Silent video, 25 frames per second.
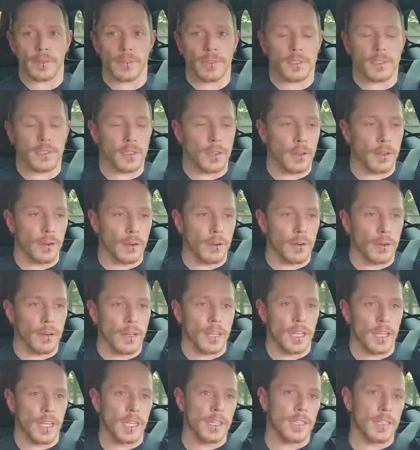So
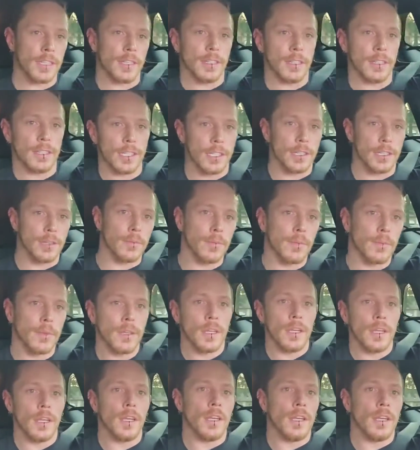getting in the
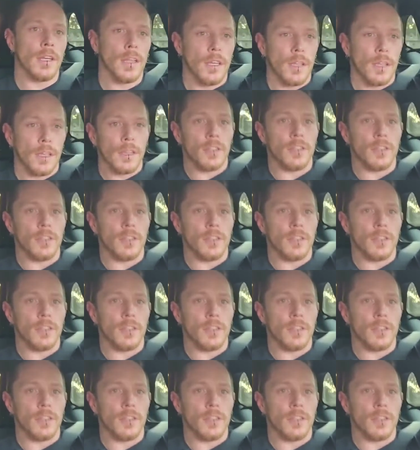gym,